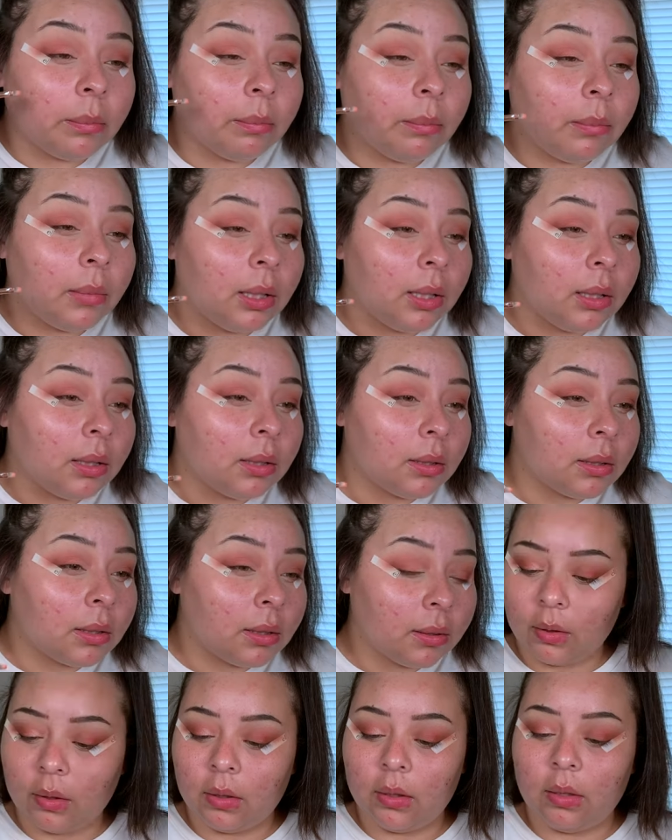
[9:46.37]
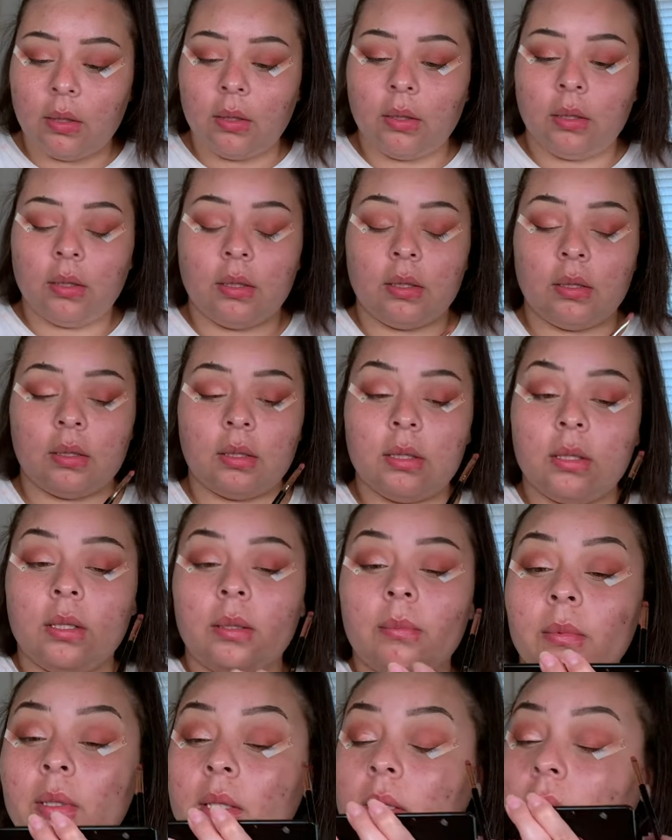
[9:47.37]
meet. And the
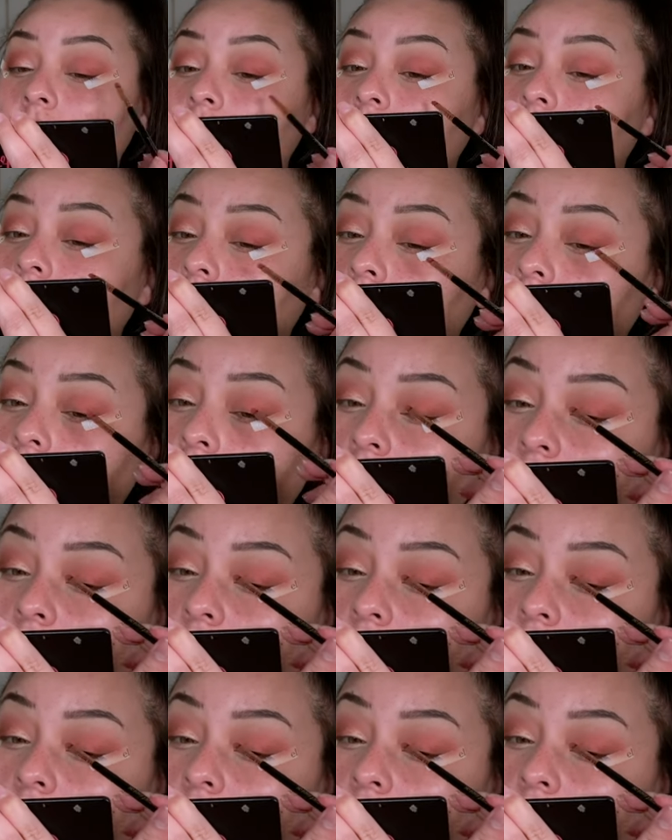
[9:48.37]
same thing on the other